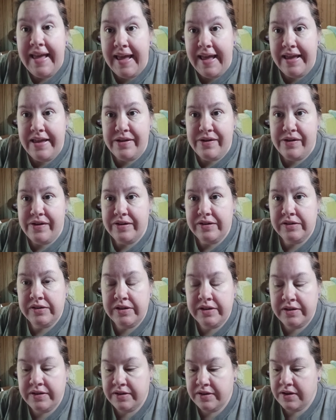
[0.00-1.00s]
Hey y'all.
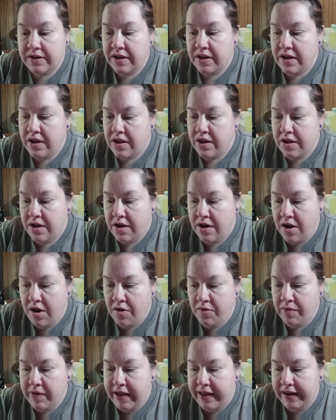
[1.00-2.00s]

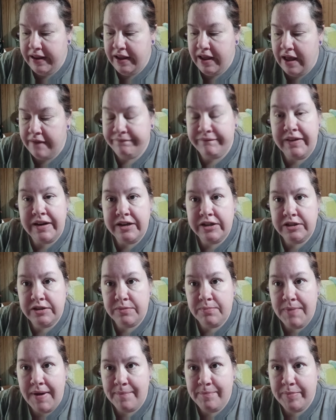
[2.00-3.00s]
Alrighty, I
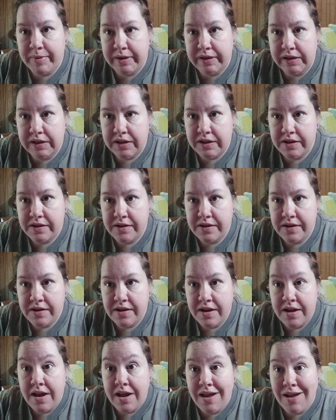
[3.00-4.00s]
finished my book.
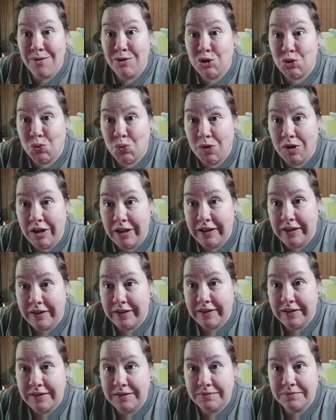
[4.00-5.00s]
It was really
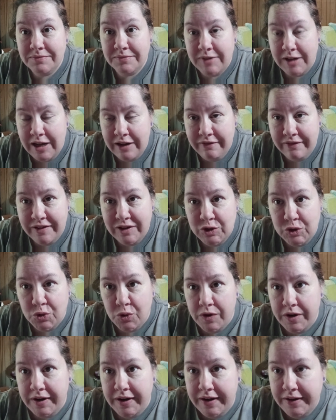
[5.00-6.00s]
good. I've
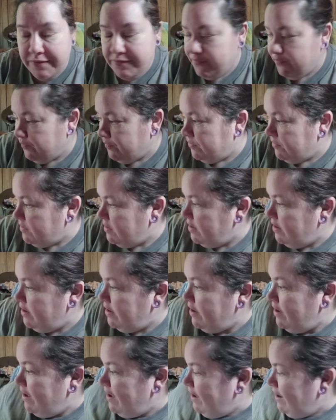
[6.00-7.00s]
enjoyed it.
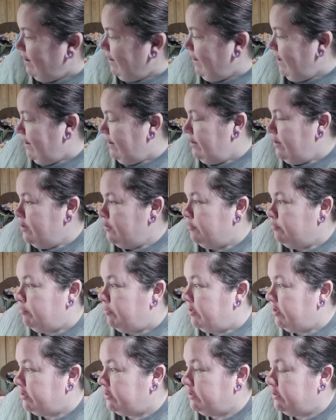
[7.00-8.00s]
And I got another
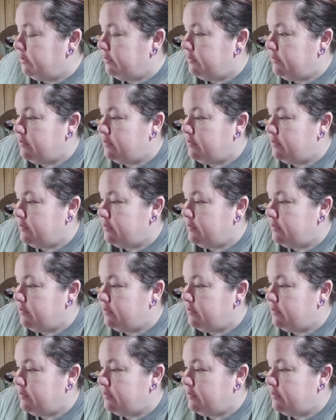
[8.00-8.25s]
book.